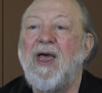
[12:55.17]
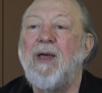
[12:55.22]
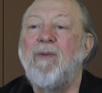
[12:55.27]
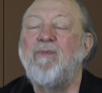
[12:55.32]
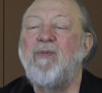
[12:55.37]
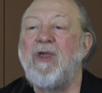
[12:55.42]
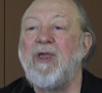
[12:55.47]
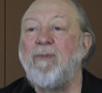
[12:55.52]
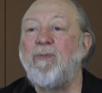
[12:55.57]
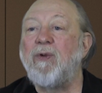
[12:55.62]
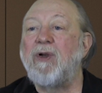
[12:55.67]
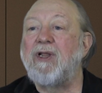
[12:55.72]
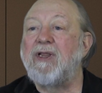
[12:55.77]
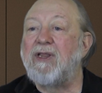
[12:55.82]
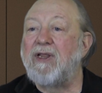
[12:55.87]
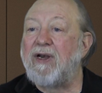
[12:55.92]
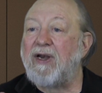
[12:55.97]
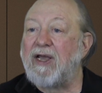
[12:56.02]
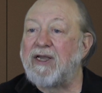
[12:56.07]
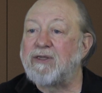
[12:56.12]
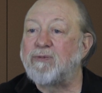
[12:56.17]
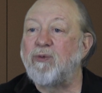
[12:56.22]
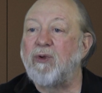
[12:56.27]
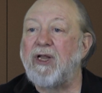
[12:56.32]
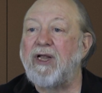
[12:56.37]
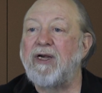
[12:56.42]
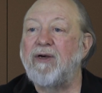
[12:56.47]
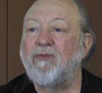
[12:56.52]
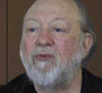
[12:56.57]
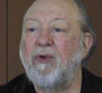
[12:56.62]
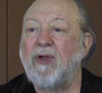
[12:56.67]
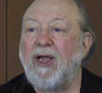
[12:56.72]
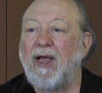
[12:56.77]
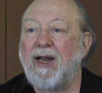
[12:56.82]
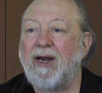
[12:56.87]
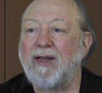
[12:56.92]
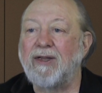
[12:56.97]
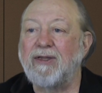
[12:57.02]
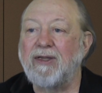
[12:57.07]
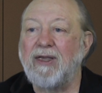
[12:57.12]
People in the next plane of
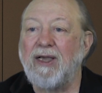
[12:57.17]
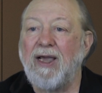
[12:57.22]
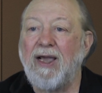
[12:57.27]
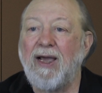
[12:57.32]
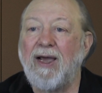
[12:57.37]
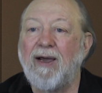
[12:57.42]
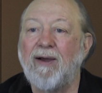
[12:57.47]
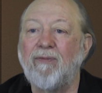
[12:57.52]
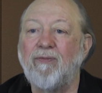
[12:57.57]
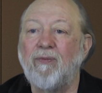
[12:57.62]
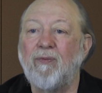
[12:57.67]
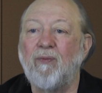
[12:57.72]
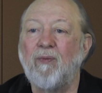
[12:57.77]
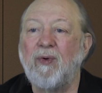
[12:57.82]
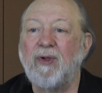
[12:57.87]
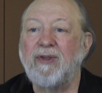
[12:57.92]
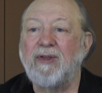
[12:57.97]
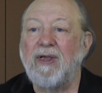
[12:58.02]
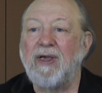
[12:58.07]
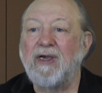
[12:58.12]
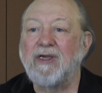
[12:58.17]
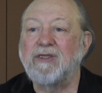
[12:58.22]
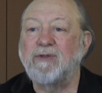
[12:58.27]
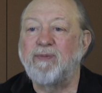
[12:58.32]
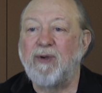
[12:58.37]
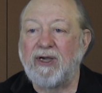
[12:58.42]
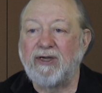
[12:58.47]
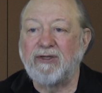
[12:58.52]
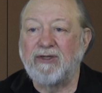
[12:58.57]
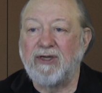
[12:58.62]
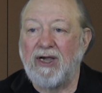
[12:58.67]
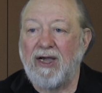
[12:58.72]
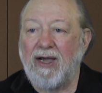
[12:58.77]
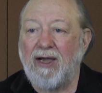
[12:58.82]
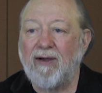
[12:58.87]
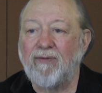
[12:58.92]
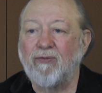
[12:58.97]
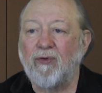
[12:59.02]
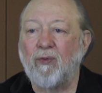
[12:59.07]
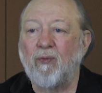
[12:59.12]
reality have what they expect to
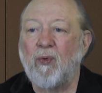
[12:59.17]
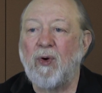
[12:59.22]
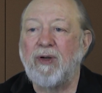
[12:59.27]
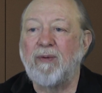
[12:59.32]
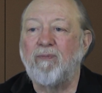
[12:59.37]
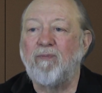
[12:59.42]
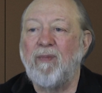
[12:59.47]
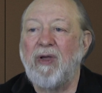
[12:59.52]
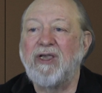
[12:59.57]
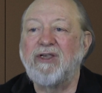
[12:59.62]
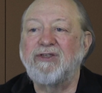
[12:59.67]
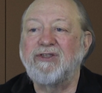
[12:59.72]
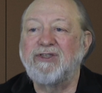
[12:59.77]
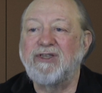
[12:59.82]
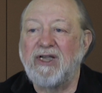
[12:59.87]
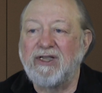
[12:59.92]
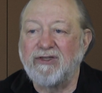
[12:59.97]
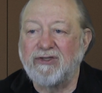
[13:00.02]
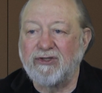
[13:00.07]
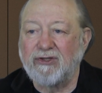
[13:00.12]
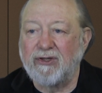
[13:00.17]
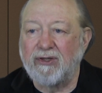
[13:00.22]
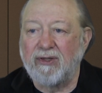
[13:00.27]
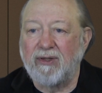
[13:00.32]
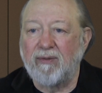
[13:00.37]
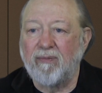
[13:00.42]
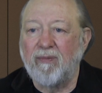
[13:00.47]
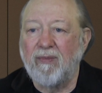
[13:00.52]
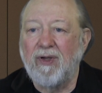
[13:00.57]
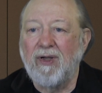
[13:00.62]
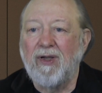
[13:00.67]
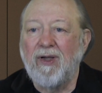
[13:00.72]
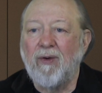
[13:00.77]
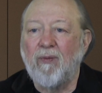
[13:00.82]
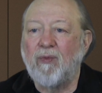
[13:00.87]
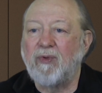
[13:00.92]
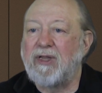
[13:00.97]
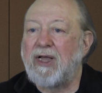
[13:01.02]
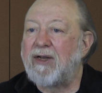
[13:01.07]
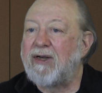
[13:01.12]
have, or what makes sense to them,
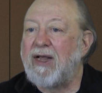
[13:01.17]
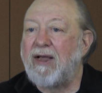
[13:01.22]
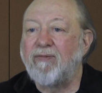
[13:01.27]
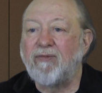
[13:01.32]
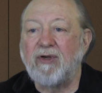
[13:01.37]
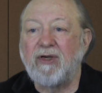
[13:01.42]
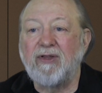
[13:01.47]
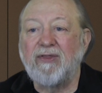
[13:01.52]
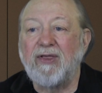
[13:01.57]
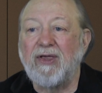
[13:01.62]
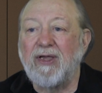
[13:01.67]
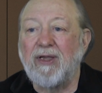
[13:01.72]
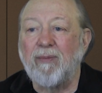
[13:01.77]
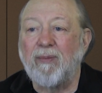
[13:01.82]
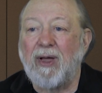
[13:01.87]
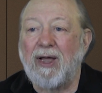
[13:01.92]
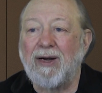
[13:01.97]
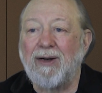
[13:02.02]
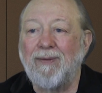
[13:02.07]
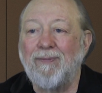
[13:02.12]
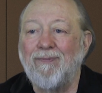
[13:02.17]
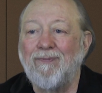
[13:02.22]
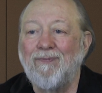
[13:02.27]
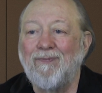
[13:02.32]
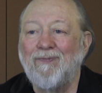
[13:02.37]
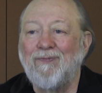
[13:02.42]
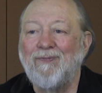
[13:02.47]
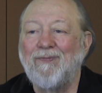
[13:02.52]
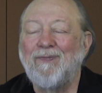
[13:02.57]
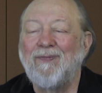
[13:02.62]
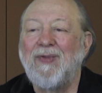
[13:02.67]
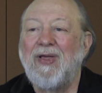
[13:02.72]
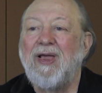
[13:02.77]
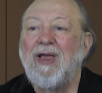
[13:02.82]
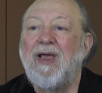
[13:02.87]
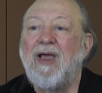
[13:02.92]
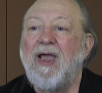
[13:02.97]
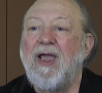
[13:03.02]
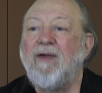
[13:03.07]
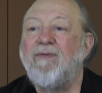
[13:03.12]
without having to think about it.
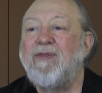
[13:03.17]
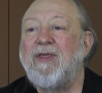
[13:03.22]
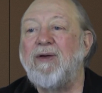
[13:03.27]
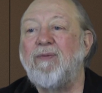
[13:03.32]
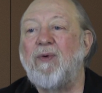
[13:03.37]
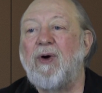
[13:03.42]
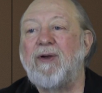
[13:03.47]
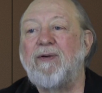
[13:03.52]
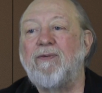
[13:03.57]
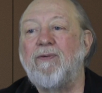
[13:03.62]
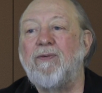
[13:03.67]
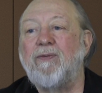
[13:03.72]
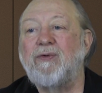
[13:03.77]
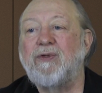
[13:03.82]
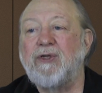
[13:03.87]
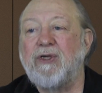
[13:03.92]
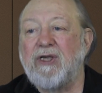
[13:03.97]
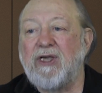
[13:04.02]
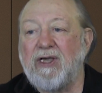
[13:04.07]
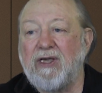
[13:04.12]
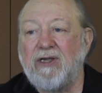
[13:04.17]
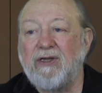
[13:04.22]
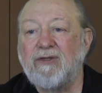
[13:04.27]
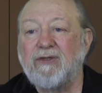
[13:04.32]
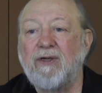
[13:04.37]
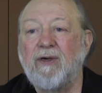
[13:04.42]
If they want to eat,